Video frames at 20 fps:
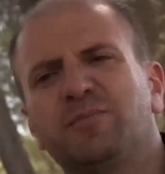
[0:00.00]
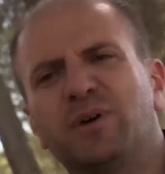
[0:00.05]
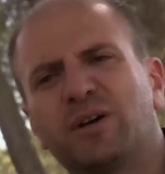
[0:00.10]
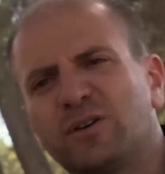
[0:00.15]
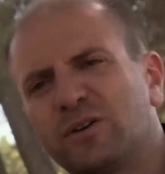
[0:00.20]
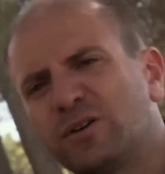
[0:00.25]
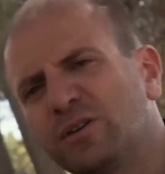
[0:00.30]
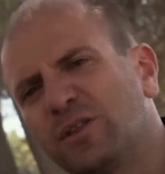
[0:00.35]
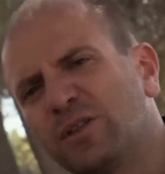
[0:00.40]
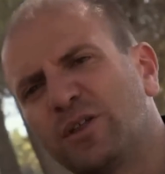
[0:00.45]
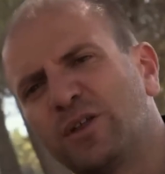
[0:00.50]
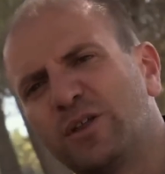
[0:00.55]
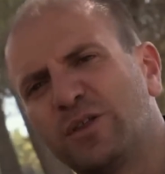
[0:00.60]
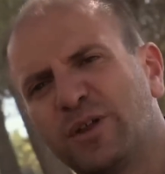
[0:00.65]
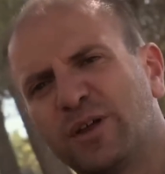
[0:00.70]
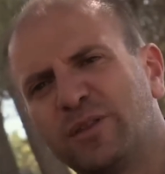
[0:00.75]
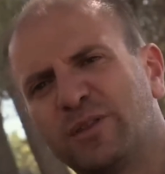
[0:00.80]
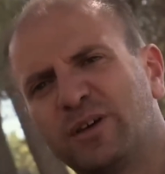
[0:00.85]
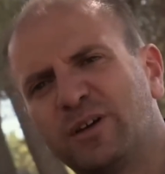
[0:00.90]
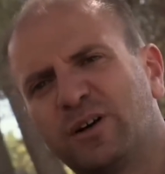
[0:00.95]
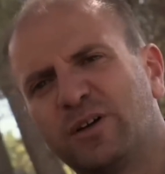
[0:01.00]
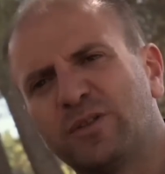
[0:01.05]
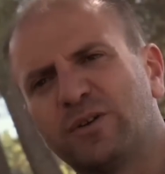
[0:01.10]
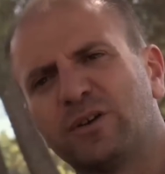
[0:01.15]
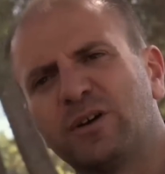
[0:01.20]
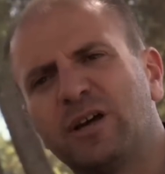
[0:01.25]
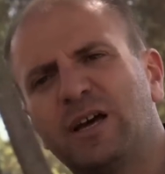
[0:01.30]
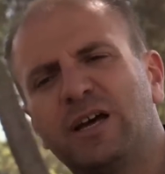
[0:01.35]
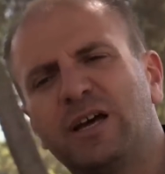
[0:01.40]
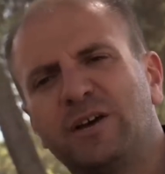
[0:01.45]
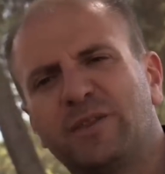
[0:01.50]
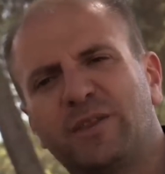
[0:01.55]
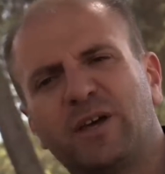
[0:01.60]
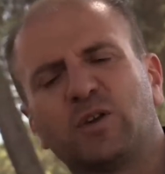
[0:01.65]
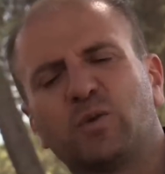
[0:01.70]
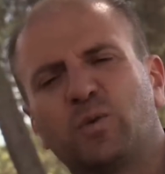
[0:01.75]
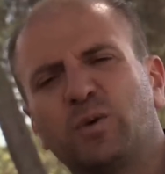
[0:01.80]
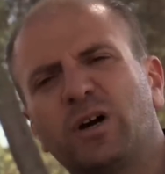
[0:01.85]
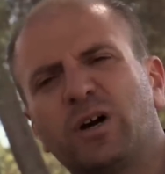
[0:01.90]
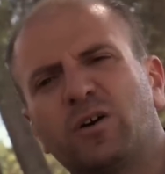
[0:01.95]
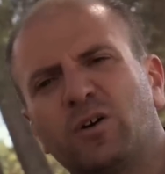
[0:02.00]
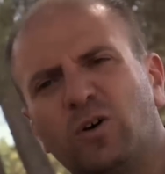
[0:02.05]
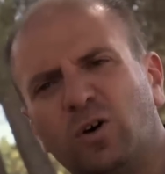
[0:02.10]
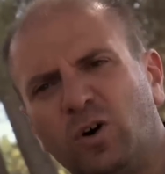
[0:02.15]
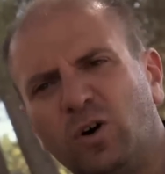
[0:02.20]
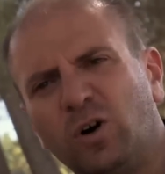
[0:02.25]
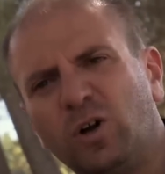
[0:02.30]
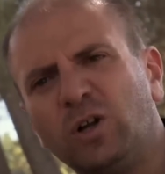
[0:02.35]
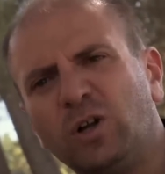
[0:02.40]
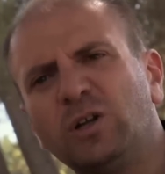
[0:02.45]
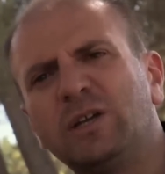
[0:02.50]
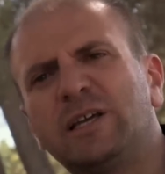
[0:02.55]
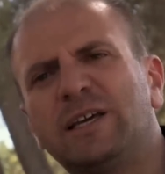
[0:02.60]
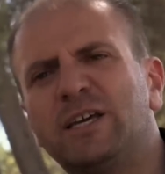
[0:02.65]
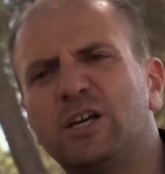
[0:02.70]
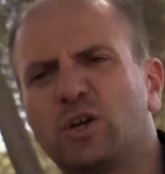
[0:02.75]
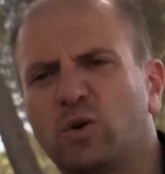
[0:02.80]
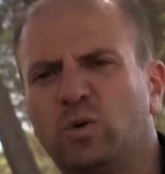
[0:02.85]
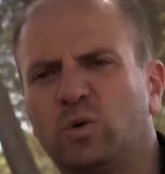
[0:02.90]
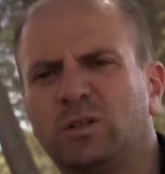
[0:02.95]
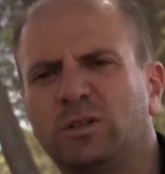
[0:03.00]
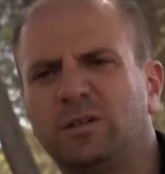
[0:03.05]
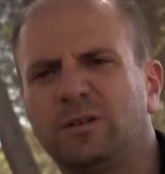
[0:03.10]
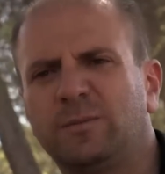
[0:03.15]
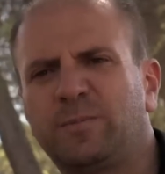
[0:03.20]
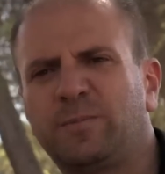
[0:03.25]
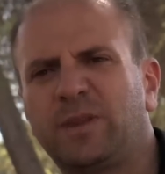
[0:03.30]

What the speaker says: better than the other, that we are all equal.